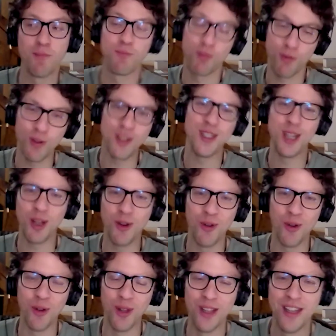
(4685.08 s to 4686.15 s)
pretty
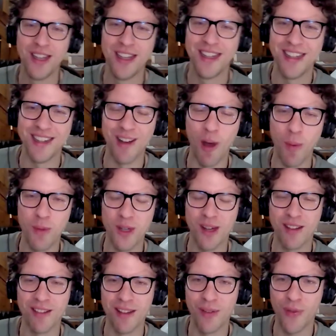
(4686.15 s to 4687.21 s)
cool
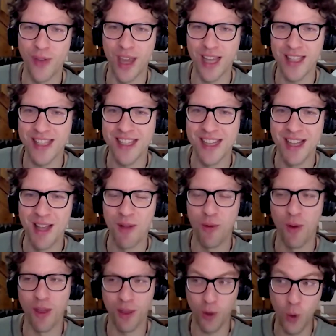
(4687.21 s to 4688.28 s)
optical effects
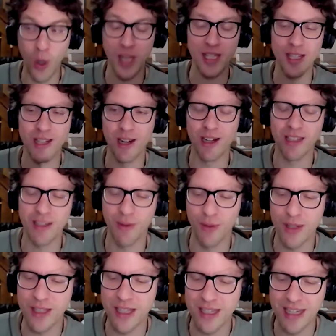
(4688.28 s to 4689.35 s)
with quite stark
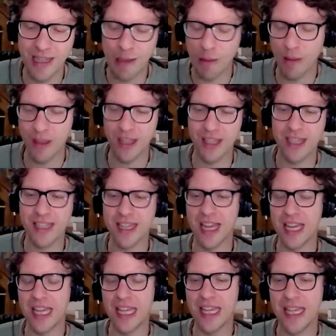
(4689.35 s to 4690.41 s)
differences. I don't think there's
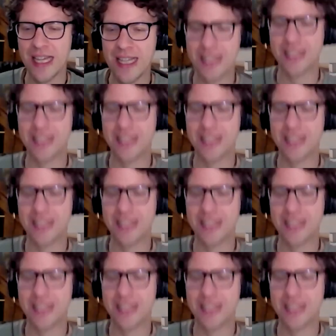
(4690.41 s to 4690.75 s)
any